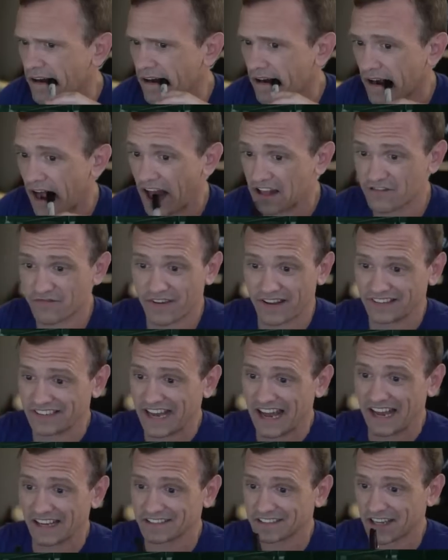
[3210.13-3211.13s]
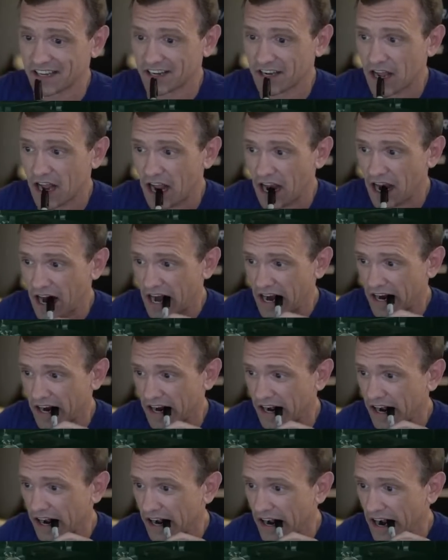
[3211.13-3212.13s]
I was just sucked
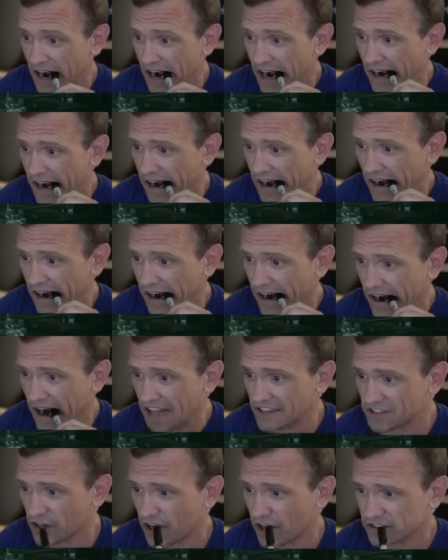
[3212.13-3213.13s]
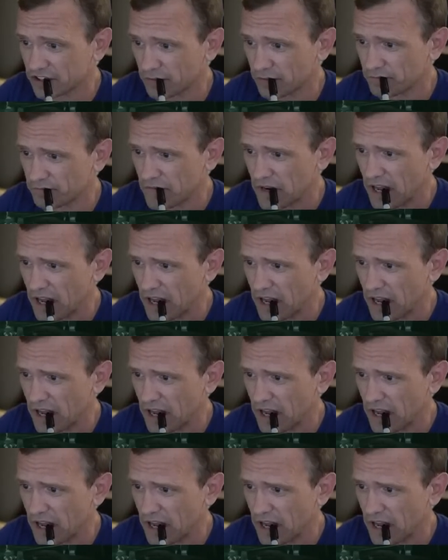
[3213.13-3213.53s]
in. That's awesome.